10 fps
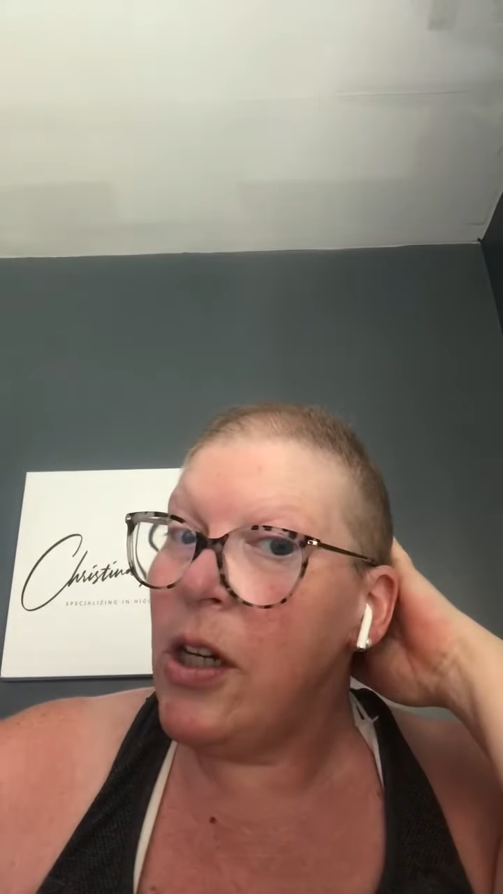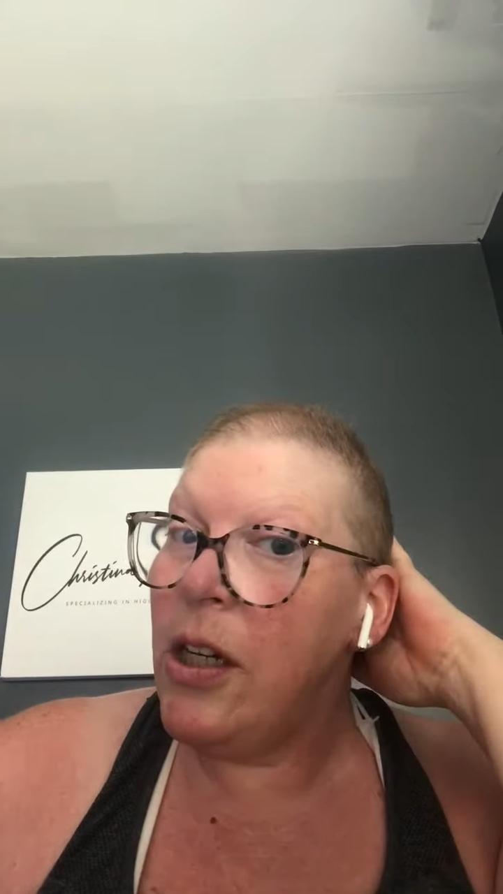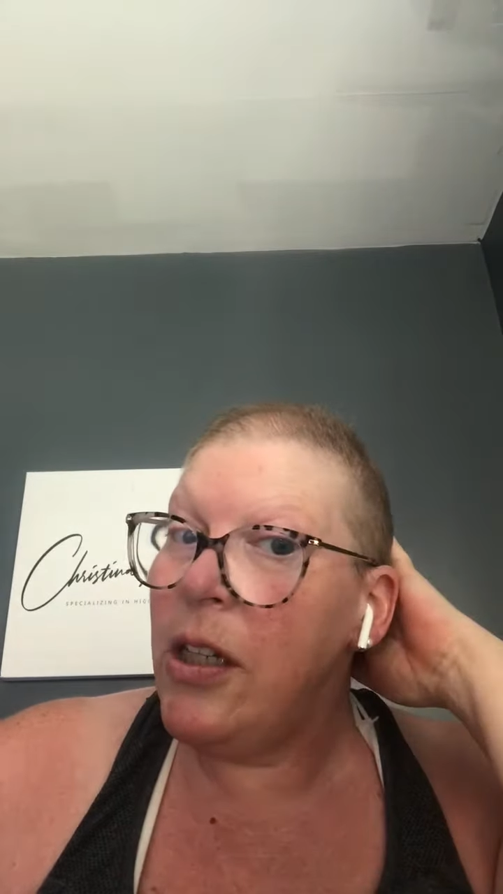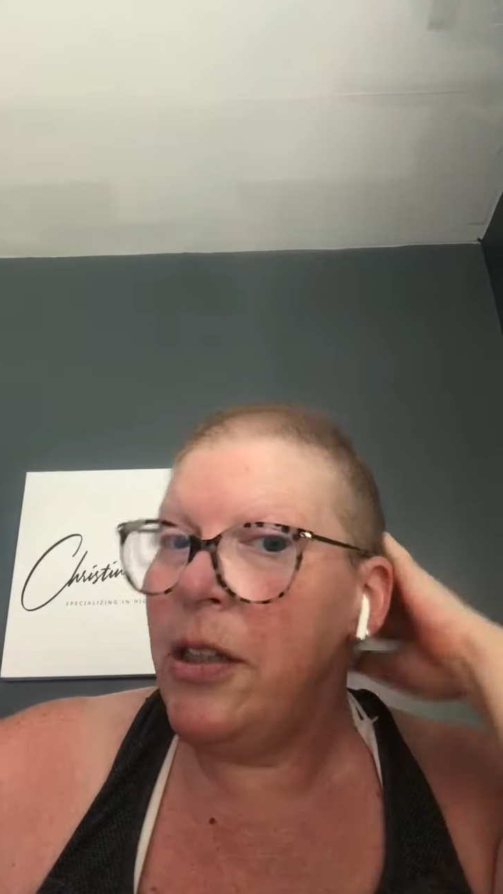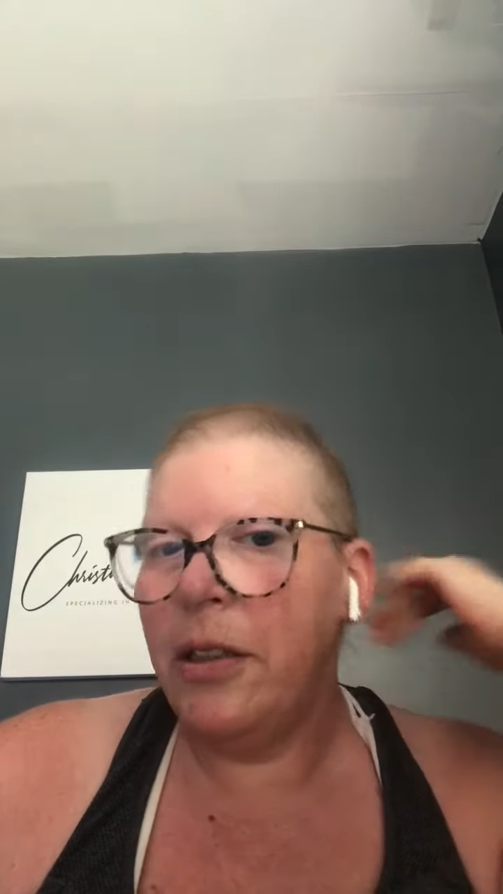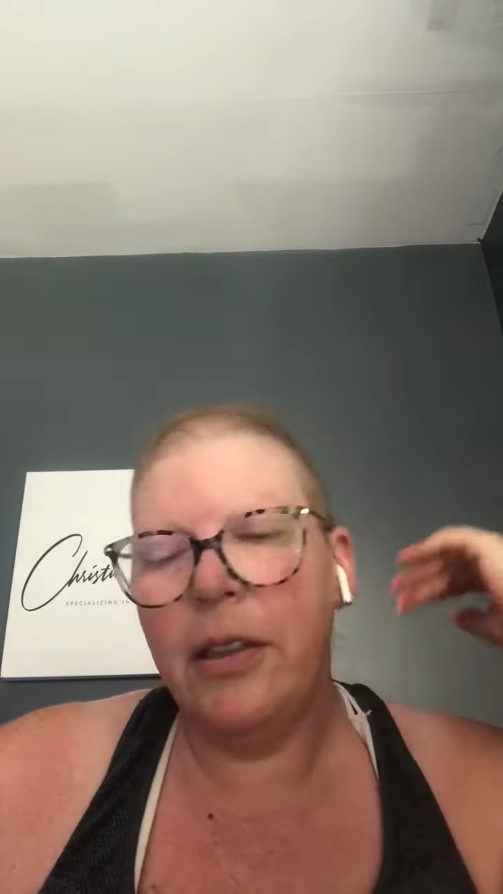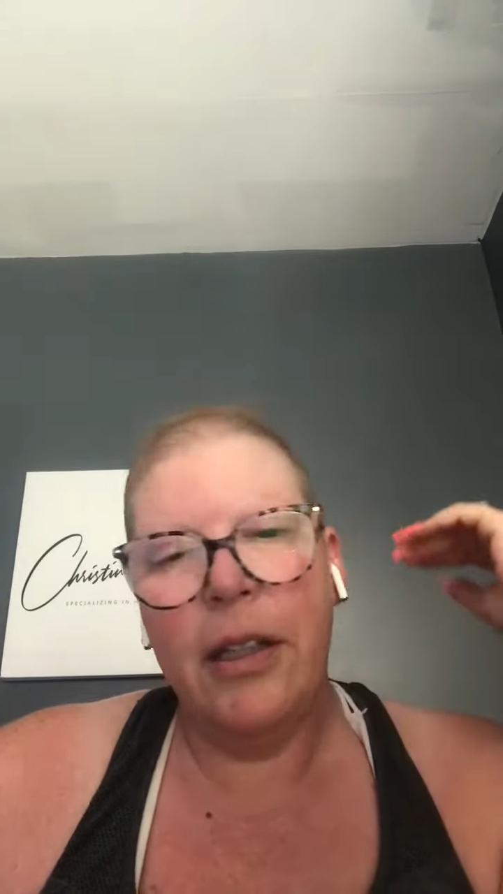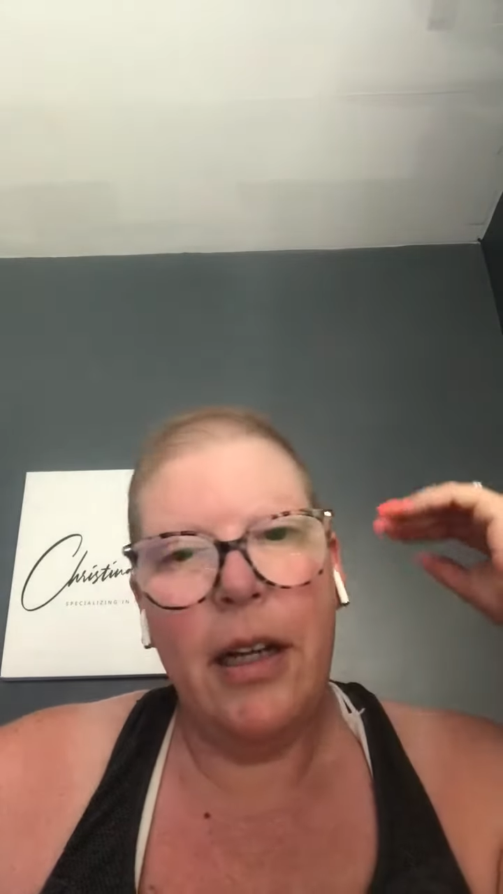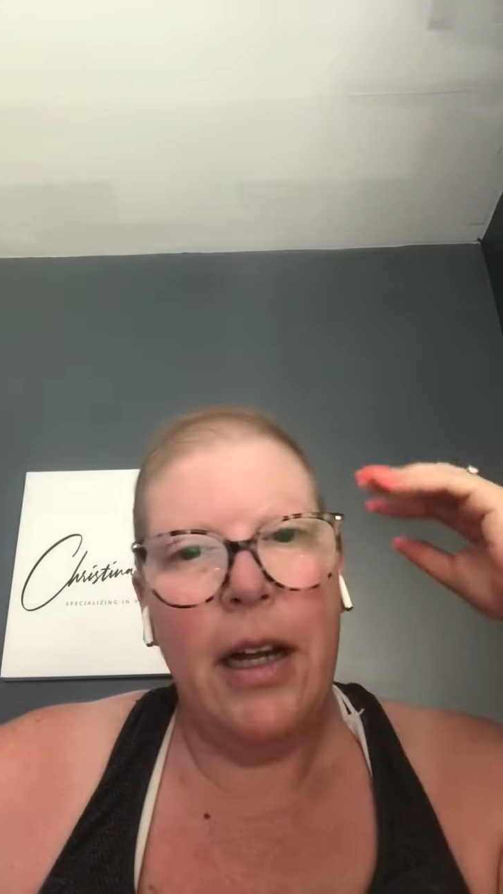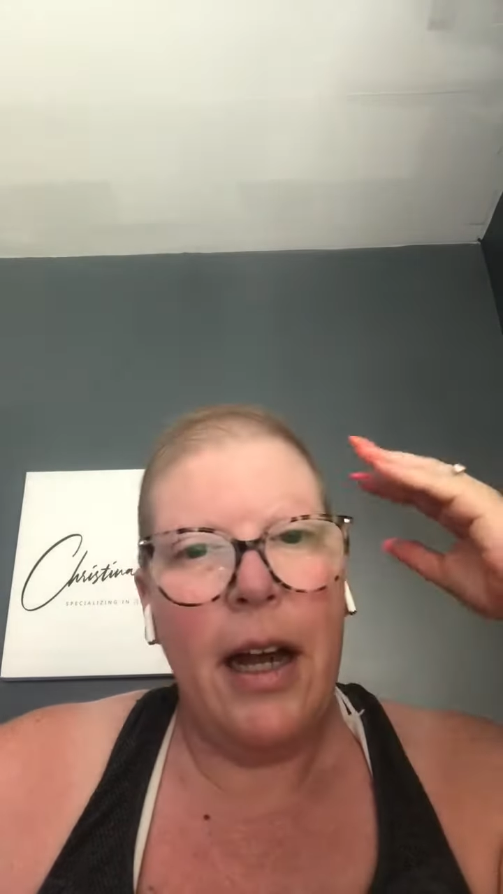good.
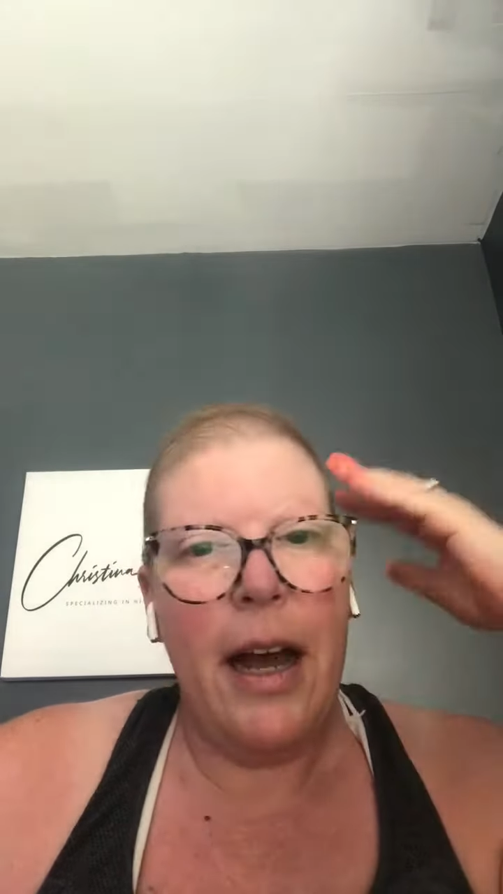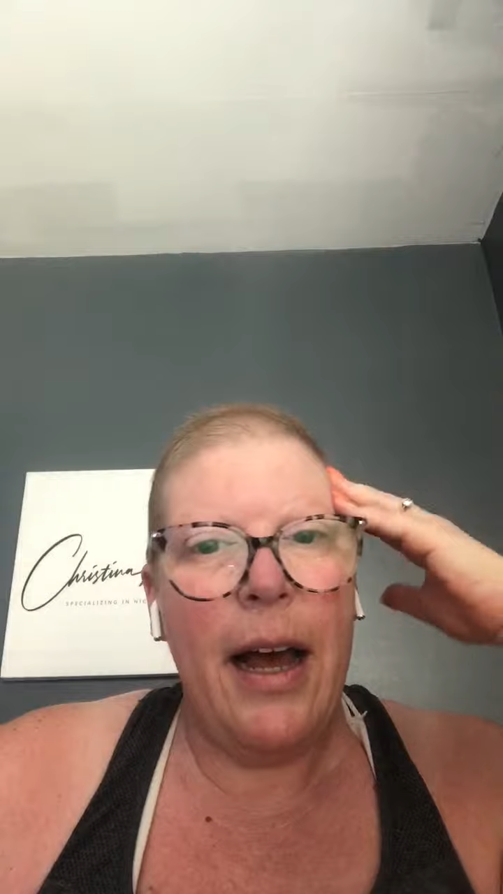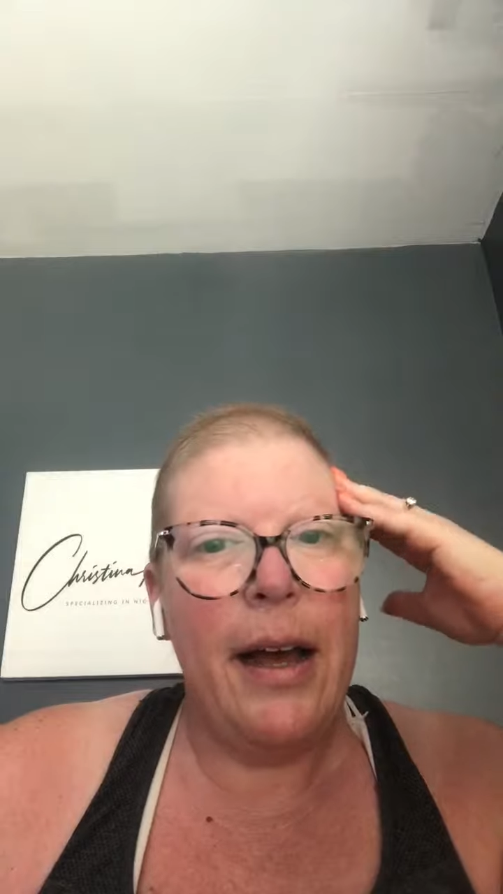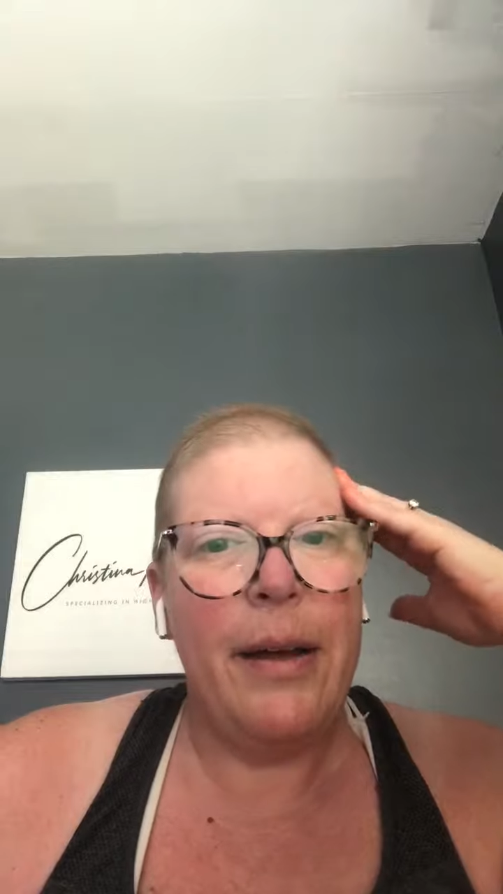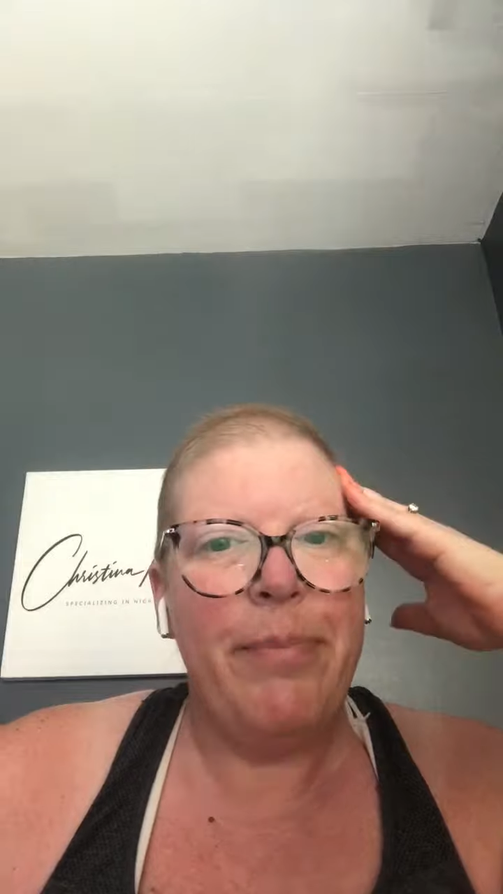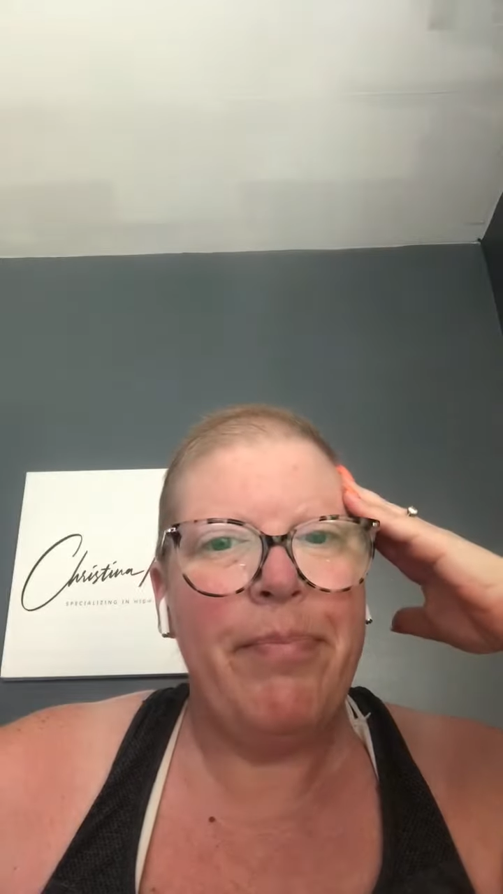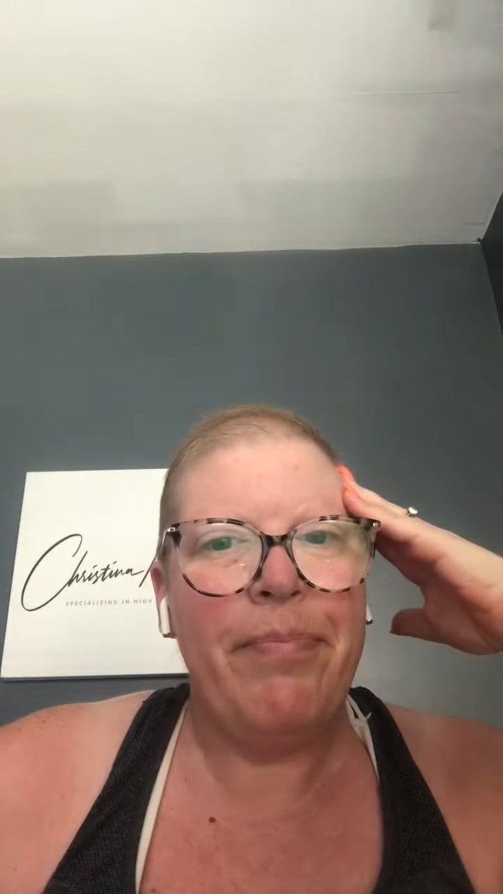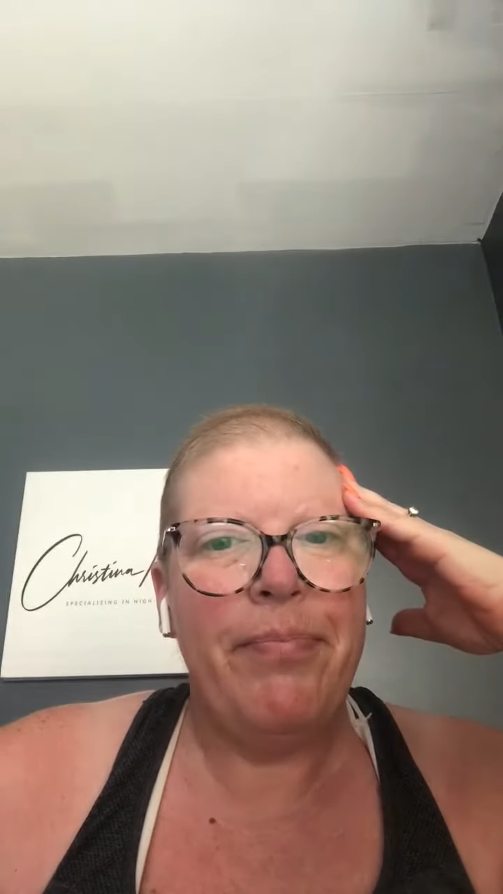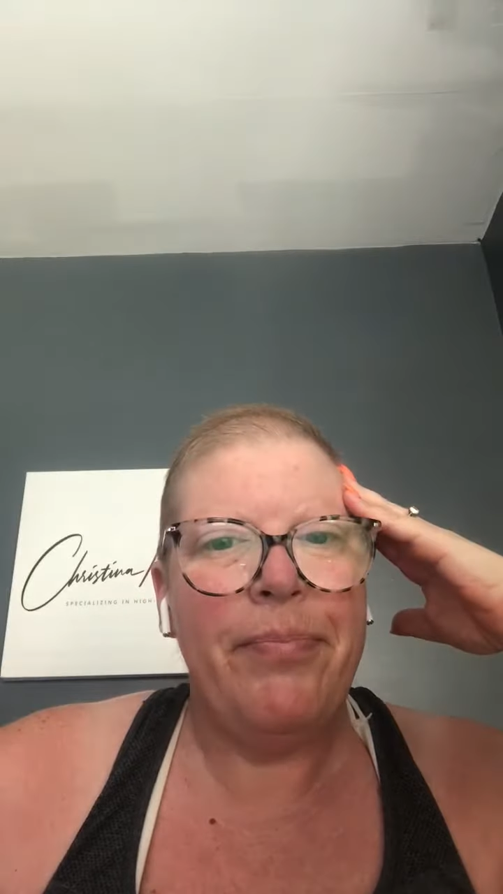Um,